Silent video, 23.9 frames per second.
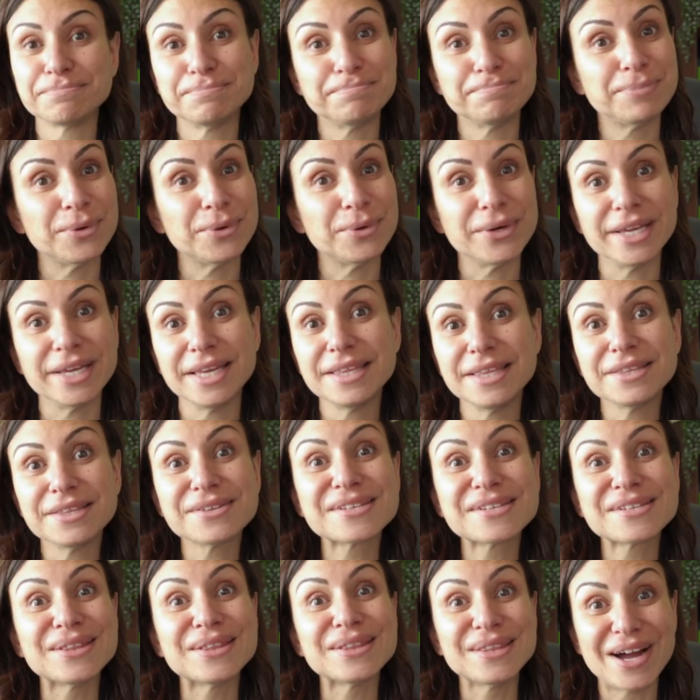boy, there's
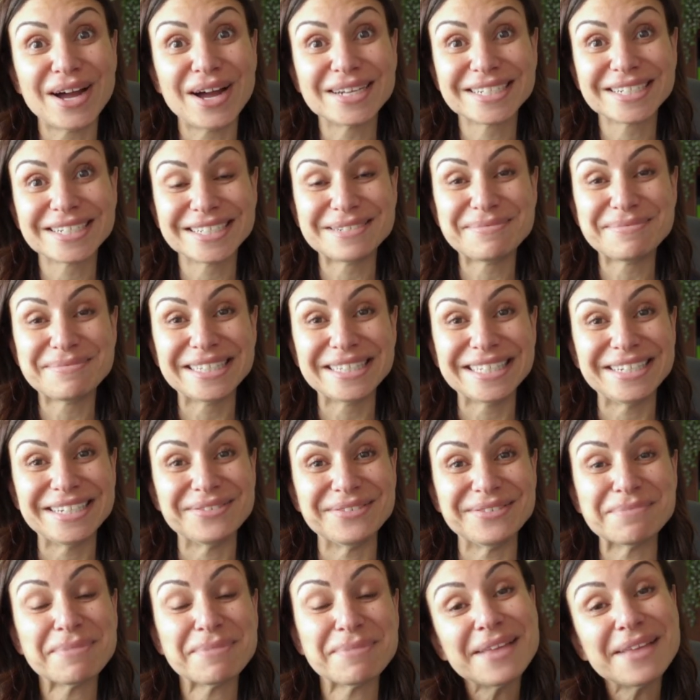a lot going to be
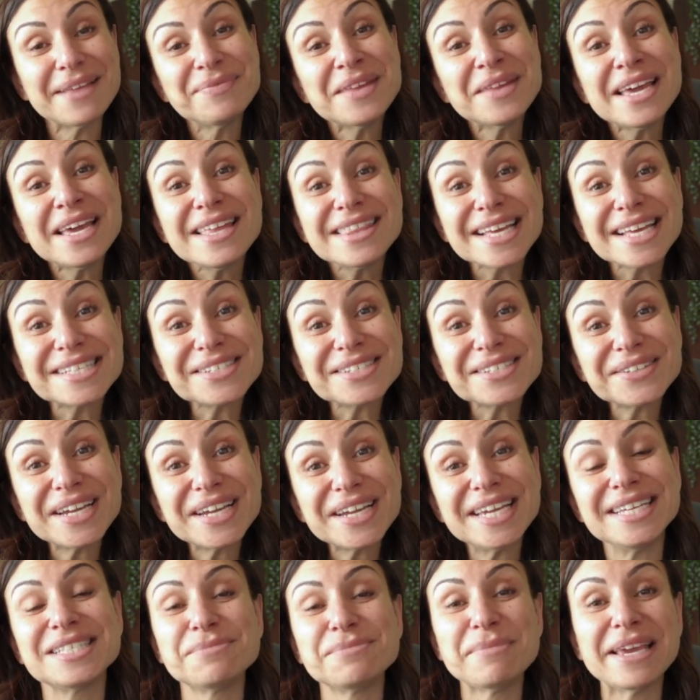leaving, but that's okay.
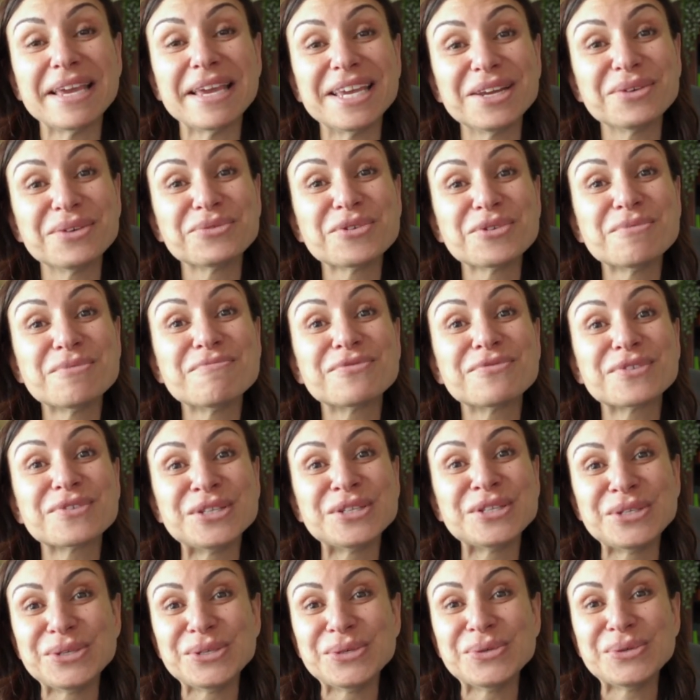It's making room for
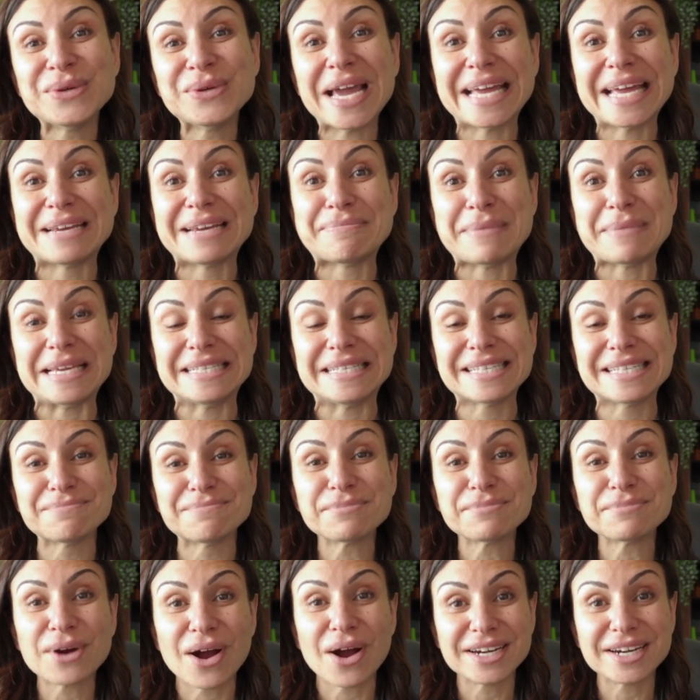new and amazing
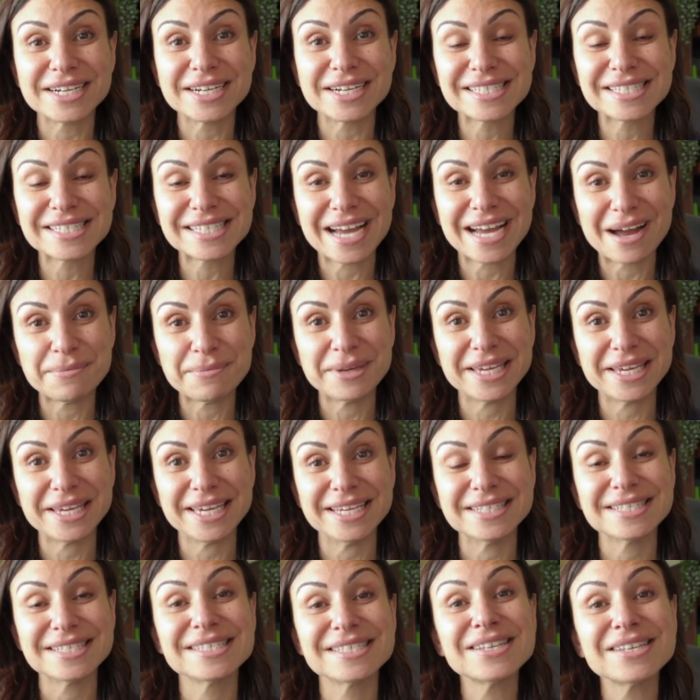products coming
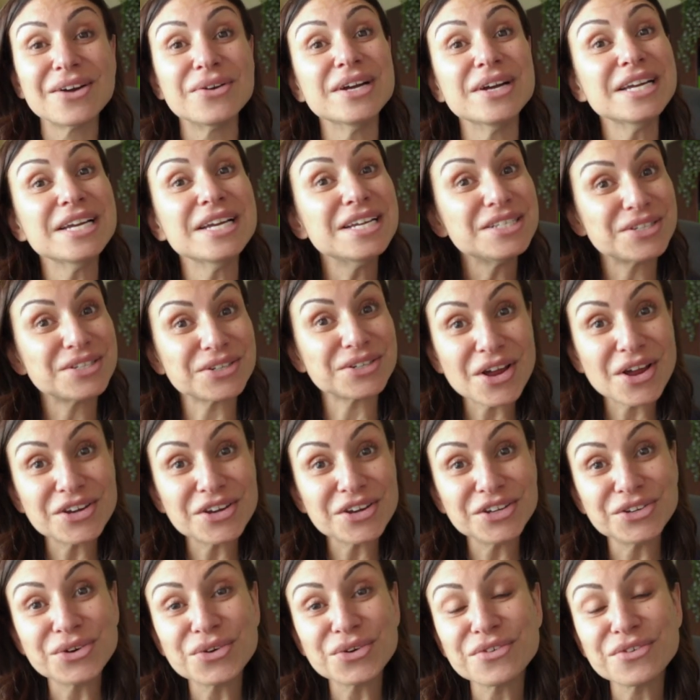in. So turn on
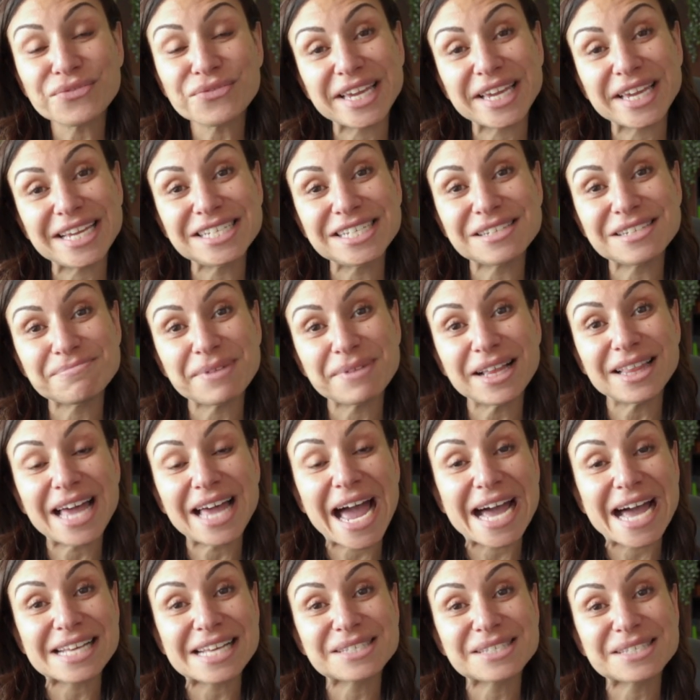your notification bell
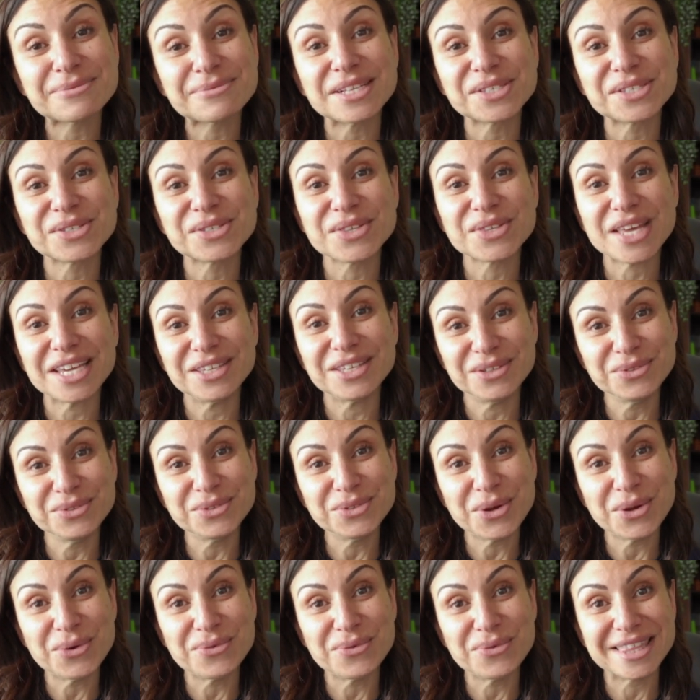as well so that you
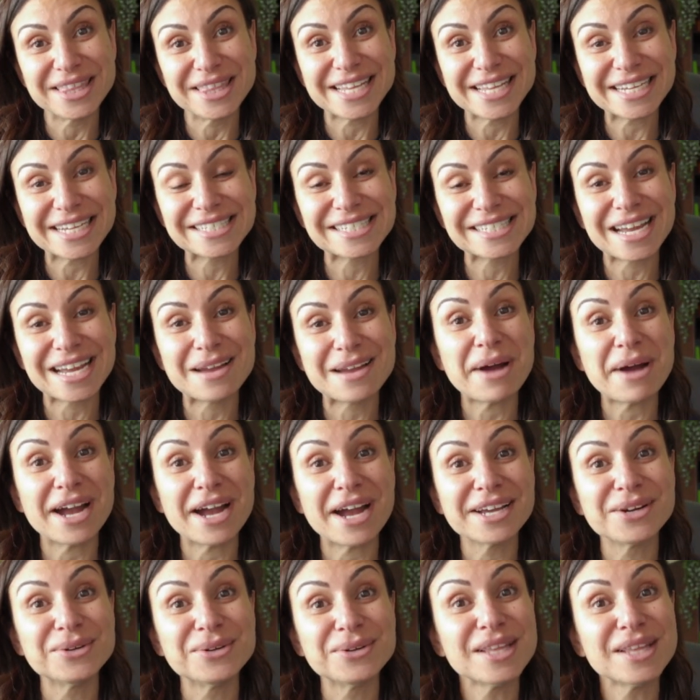know when the next time I
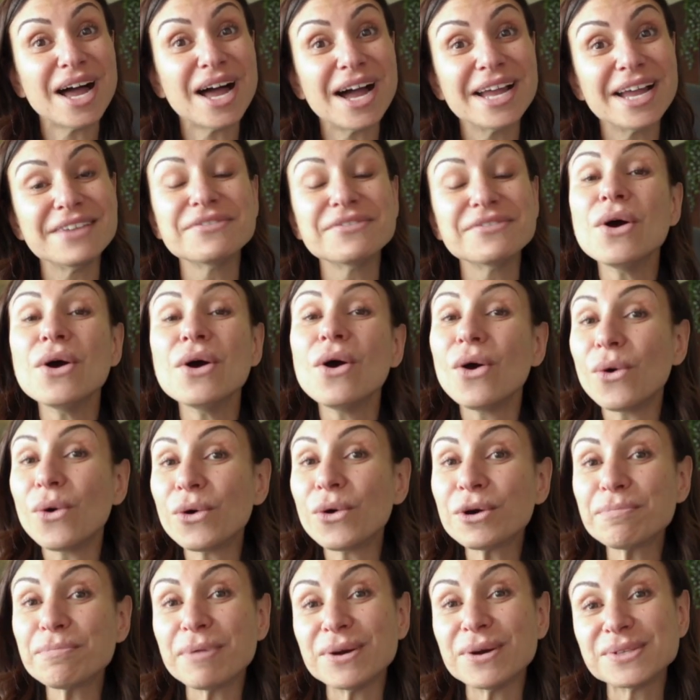go live
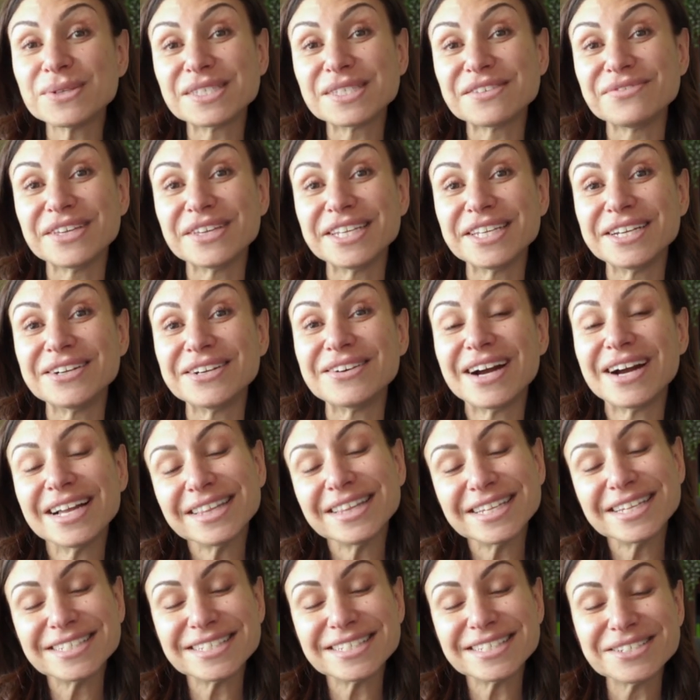or post a video. I
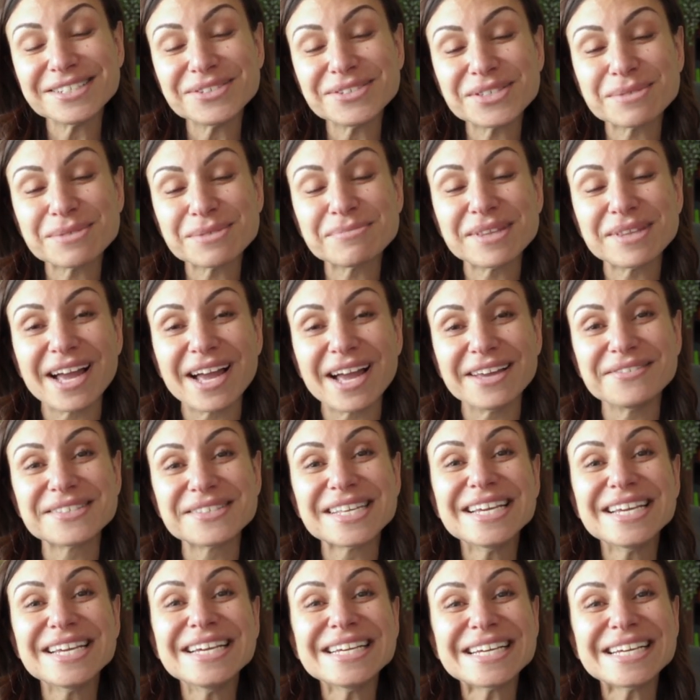like to do some lives
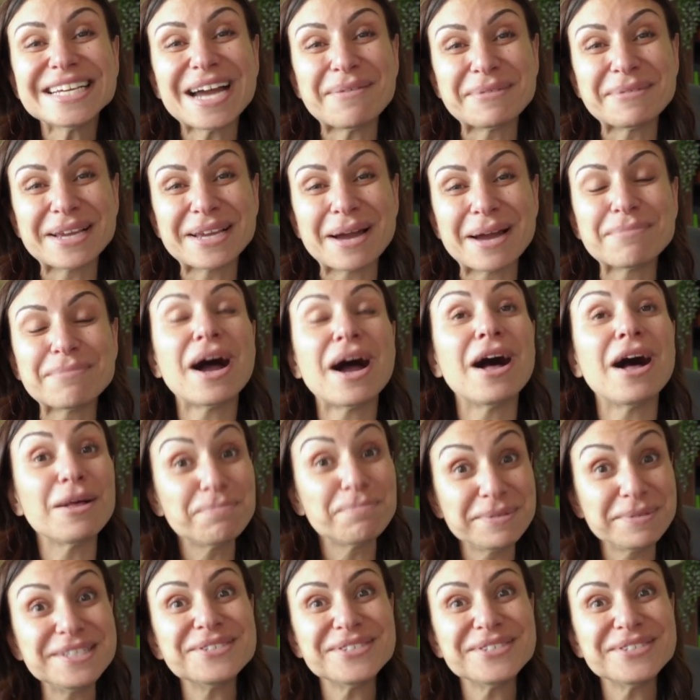coming up. I'll be
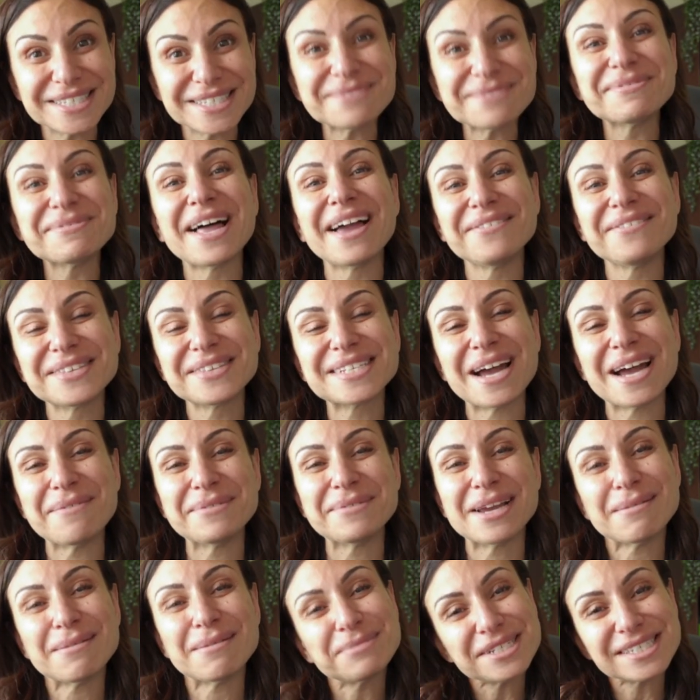doing some lives coming
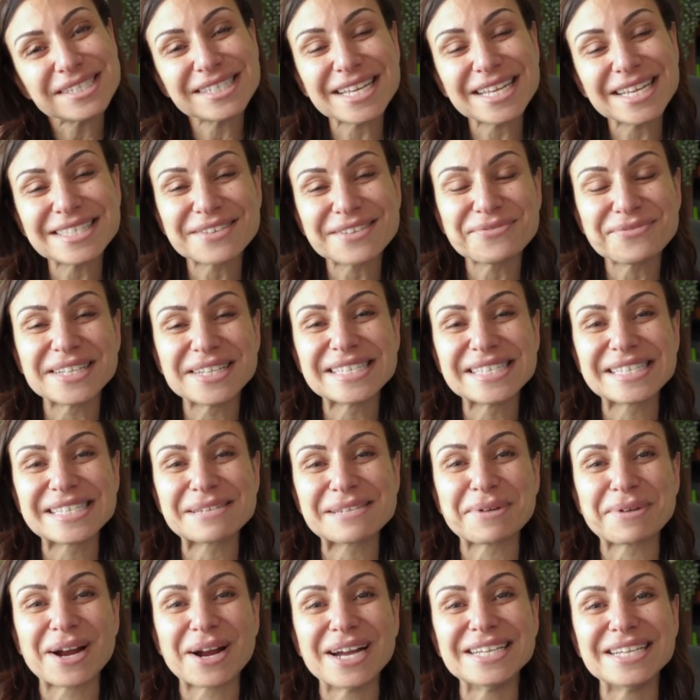up just as a fun
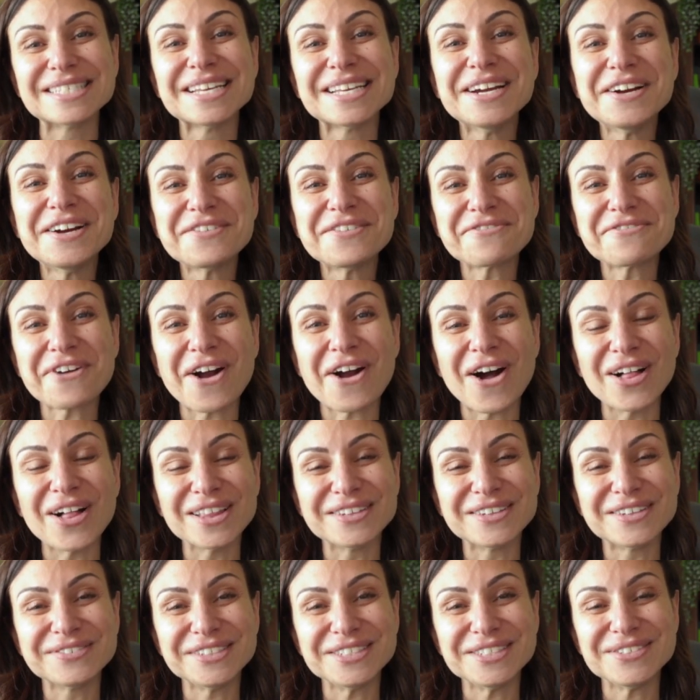surprise for all
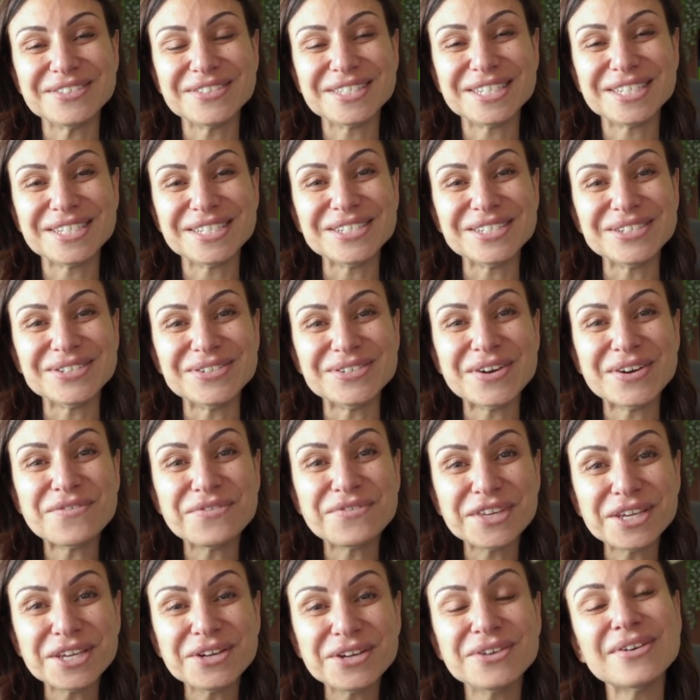of you to
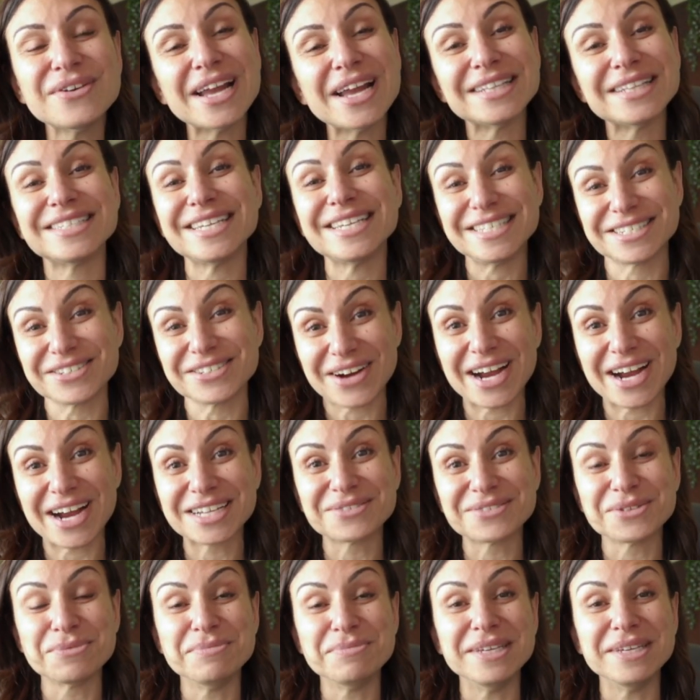view and to interact
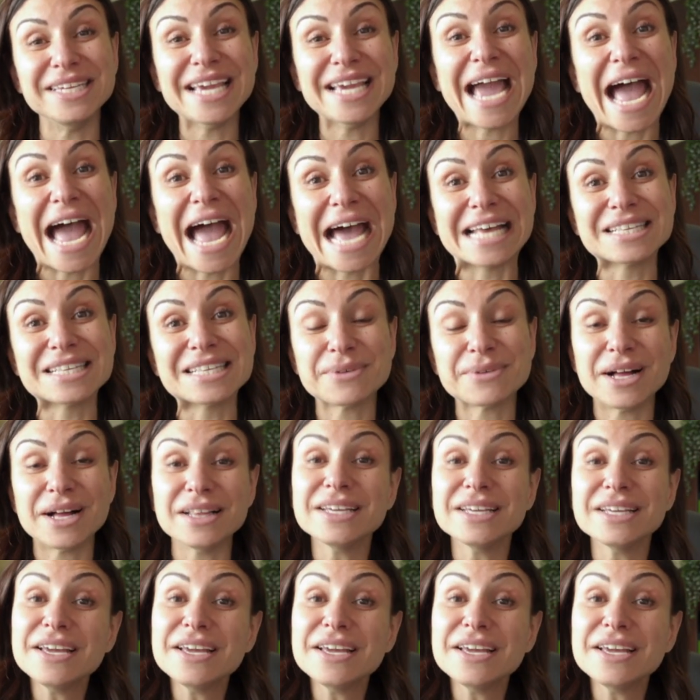with me as well.